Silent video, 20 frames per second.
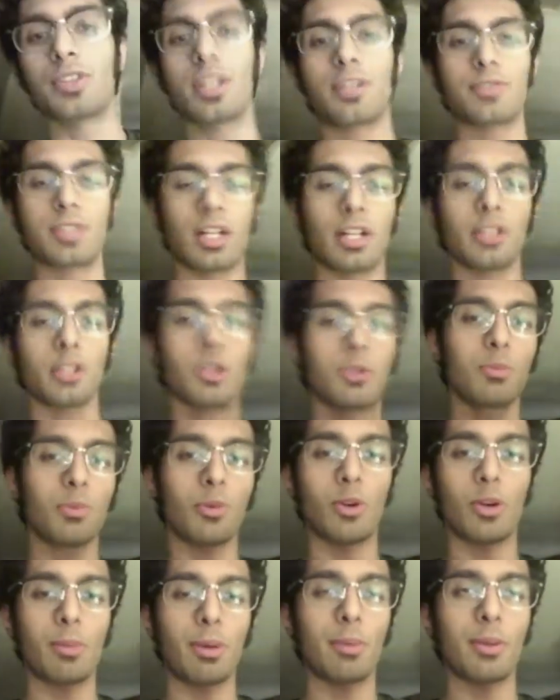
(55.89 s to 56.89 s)
So instead of
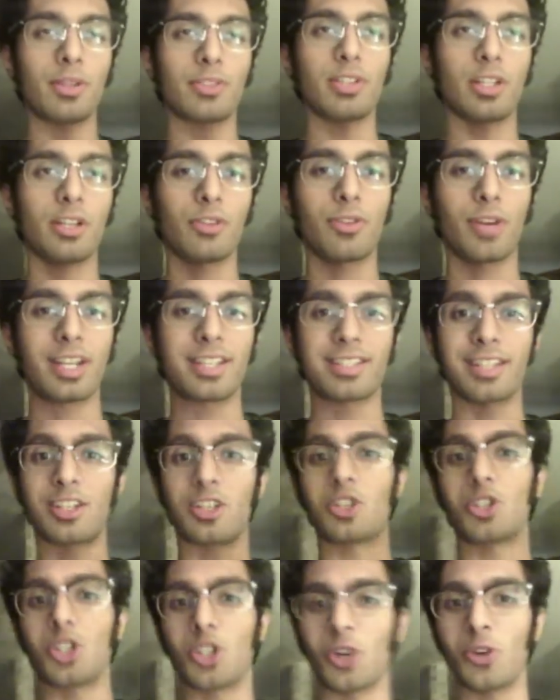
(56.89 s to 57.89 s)
telling you more about myself, I
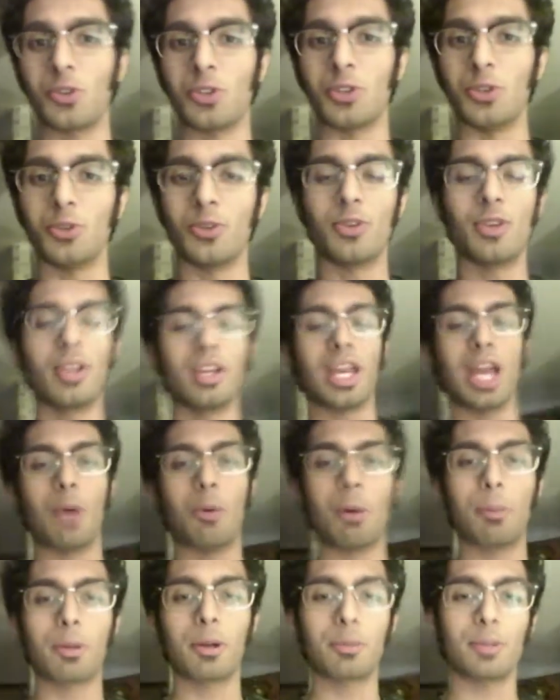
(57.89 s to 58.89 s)
decided to show you.
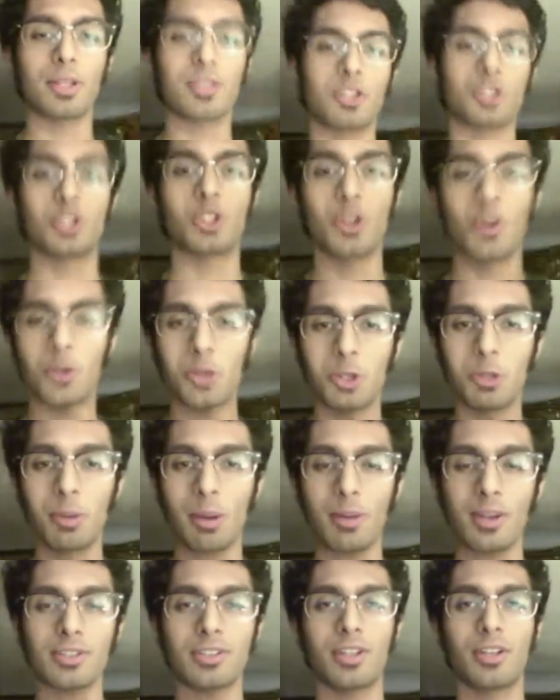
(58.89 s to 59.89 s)
And what better place to show
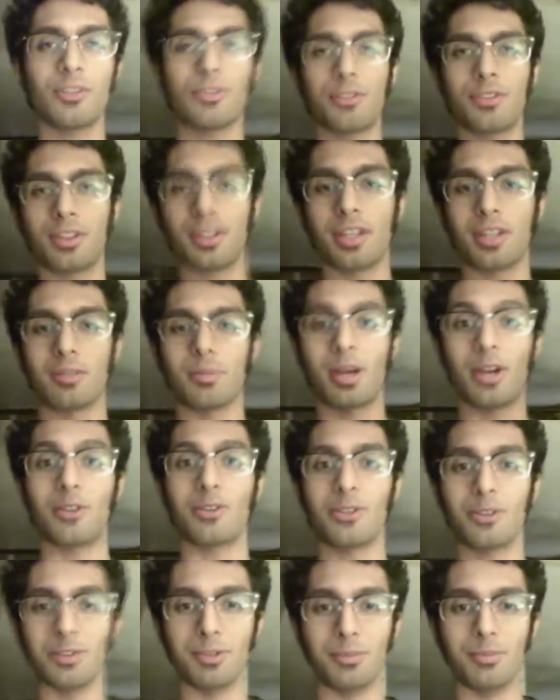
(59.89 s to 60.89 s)
you about myself
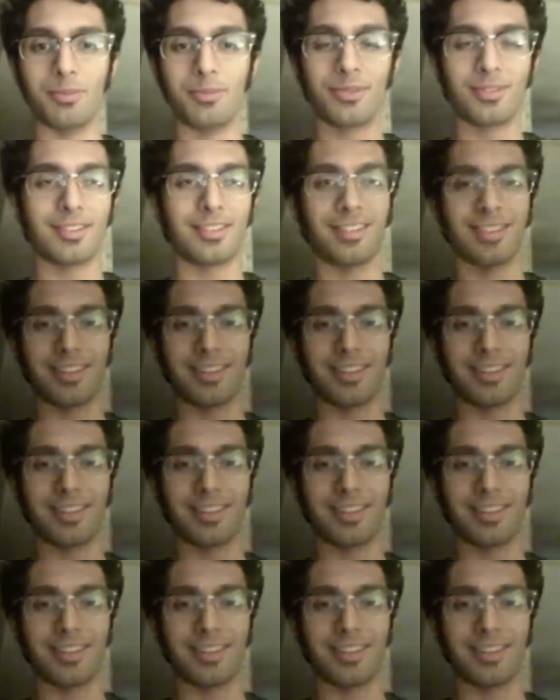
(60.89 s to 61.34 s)
than my room?